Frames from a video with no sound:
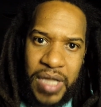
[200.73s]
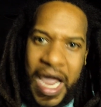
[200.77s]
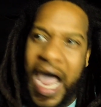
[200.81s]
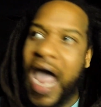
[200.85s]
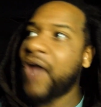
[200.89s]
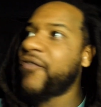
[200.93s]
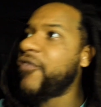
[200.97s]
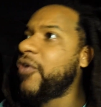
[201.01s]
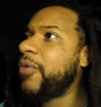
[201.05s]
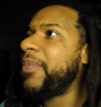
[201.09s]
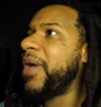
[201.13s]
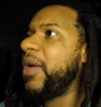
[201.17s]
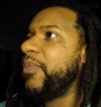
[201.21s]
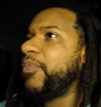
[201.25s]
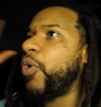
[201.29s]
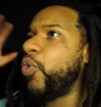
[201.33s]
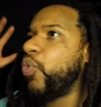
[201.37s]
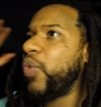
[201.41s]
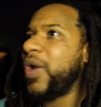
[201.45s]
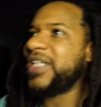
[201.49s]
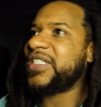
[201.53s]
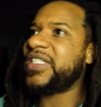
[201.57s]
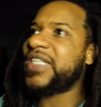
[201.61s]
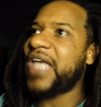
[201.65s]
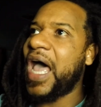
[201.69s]
I remember
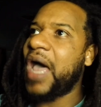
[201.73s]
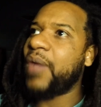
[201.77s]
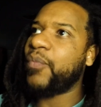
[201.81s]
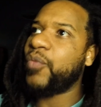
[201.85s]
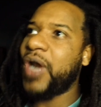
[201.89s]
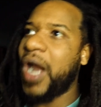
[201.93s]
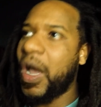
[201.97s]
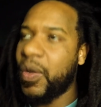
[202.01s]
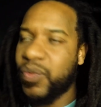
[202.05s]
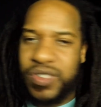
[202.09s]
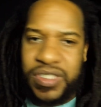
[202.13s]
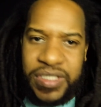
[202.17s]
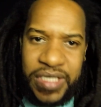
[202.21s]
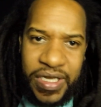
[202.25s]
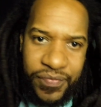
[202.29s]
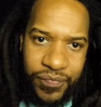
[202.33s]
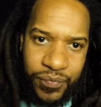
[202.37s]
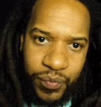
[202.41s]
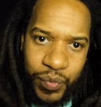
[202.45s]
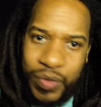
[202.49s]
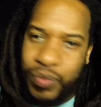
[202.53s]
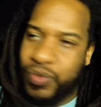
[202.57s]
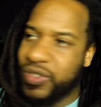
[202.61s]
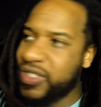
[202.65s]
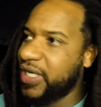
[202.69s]
one time when
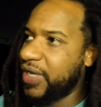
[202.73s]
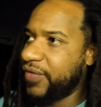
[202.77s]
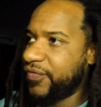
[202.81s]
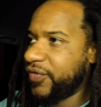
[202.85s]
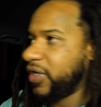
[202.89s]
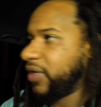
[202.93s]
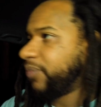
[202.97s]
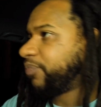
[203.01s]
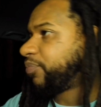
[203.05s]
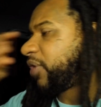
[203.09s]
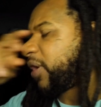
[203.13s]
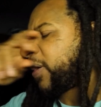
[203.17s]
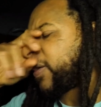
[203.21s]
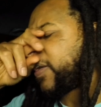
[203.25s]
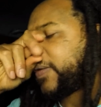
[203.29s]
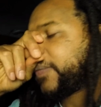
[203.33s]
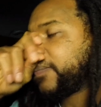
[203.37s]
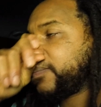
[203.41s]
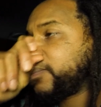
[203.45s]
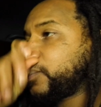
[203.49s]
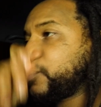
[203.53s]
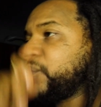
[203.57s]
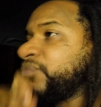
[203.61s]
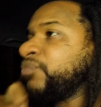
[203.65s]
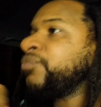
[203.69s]
we was living in Brooklyn.
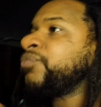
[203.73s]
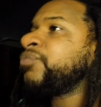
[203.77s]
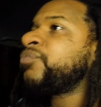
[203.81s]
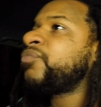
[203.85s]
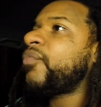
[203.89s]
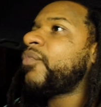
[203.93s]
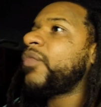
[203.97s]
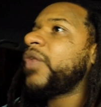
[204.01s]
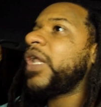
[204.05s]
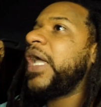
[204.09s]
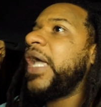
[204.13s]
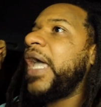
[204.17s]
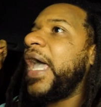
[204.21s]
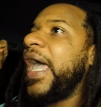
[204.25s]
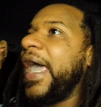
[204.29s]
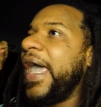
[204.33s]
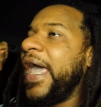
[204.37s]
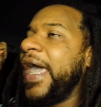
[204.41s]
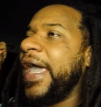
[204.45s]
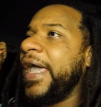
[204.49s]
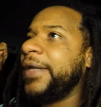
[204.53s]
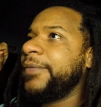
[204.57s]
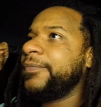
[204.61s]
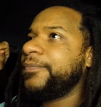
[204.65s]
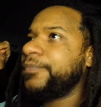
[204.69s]

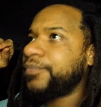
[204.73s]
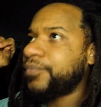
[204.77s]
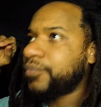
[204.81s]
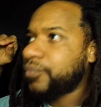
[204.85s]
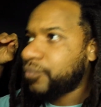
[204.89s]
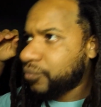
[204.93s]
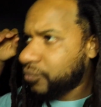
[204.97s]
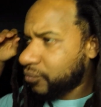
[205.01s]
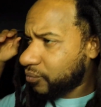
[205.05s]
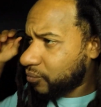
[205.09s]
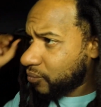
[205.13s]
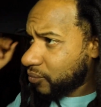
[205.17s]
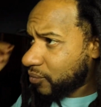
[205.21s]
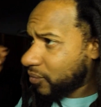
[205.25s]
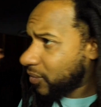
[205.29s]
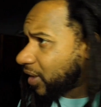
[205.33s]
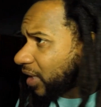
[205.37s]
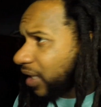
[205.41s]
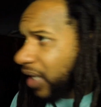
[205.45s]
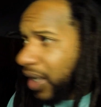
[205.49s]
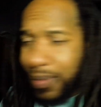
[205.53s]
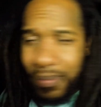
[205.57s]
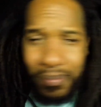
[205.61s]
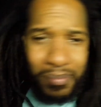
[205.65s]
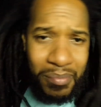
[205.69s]

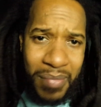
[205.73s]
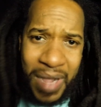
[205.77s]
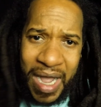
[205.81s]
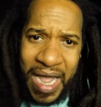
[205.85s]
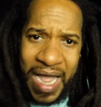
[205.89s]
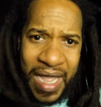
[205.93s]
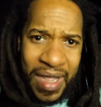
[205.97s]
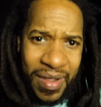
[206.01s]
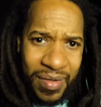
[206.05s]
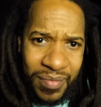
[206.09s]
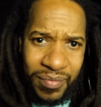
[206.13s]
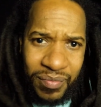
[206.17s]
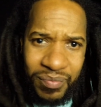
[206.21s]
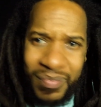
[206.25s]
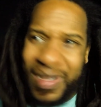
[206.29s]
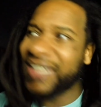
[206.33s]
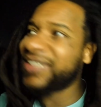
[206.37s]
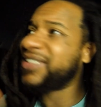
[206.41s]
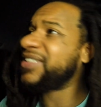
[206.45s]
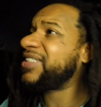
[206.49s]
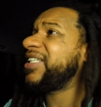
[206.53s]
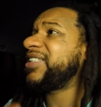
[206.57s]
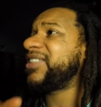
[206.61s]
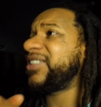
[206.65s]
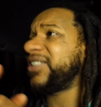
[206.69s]
And my
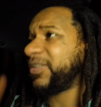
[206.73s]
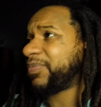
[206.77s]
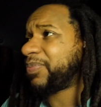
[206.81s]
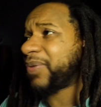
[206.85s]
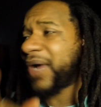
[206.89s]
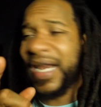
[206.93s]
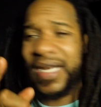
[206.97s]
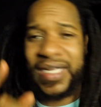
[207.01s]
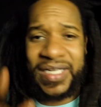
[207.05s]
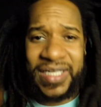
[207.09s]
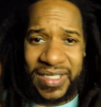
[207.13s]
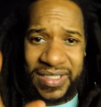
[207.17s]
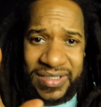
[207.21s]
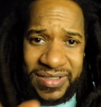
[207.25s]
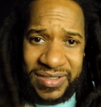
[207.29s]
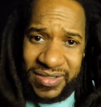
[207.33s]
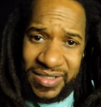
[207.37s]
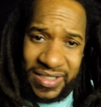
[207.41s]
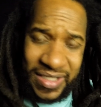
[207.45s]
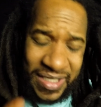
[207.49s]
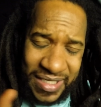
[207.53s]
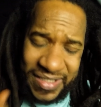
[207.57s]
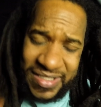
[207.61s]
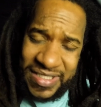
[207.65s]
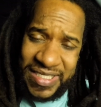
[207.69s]
sister probably
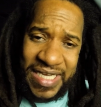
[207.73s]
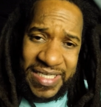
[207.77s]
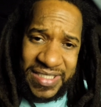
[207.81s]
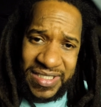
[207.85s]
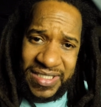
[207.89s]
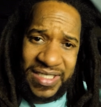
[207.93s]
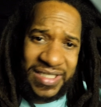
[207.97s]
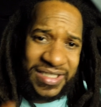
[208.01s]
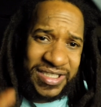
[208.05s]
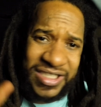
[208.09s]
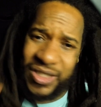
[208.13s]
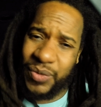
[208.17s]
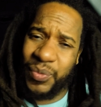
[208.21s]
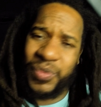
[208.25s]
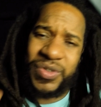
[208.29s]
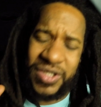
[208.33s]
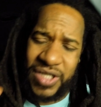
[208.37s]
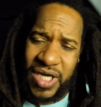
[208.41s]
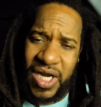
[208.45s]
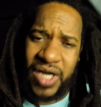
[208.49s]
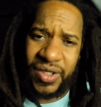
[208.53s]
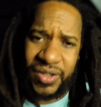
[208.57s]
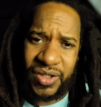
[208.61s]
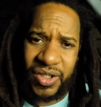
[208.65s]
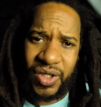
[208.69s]
could attest to this. She
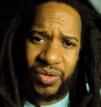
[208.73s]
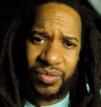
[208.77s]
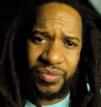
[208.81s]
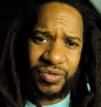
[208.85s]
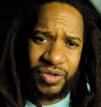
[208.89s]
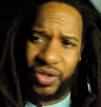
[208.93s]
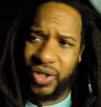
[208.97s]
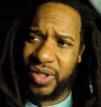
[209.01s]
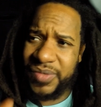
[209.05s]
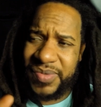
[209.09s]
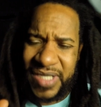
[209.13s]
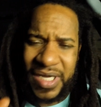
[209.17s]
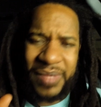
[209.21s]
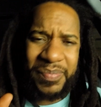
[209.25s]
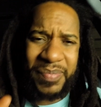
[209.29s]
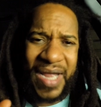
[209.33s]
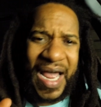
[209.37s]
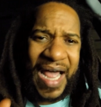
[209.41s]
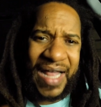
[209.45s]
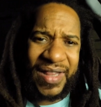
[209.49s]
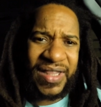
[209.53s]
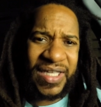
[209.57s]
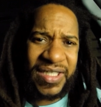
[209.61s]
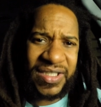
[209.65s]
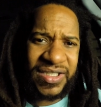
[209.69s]
was young though, you know what I'm saying? But
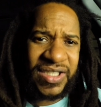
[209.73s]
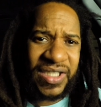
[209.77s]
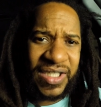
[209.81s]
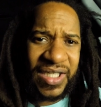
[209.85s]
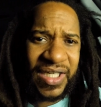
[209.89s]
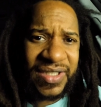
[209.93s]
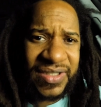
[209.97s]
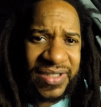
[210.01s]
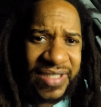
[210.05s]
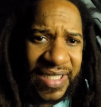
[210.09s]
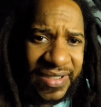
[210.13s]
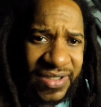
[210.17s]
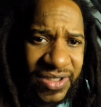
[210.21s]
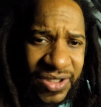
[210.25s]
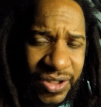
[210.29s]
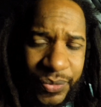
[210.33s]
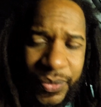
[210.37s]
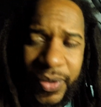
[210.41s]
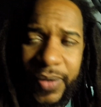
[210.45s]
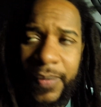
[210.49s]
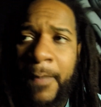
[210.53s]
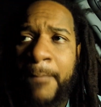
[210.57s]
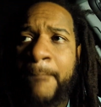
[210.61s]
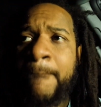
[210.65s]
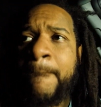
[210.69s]
I think she could attest
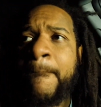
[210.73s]
to it.